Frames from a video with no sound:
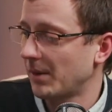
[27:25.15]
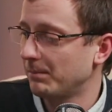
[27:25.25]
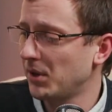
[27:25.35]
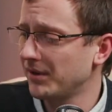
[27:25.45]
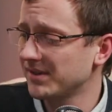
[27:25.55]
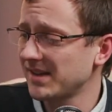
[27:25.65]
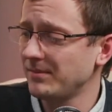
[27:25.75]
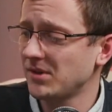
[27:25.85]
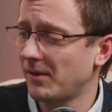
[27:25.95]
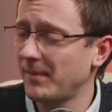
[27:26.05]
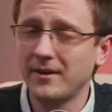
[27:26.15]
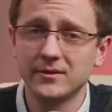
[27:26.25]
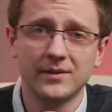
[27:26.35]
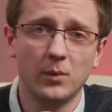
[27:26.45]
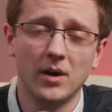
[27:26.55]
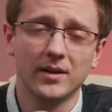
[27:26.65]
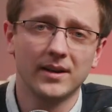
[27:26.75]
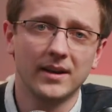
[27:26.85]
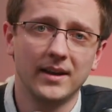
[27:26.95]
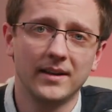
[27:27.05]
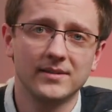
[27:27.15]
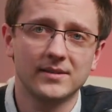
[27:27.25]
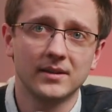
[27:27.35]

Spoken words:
at the same time, narrative work is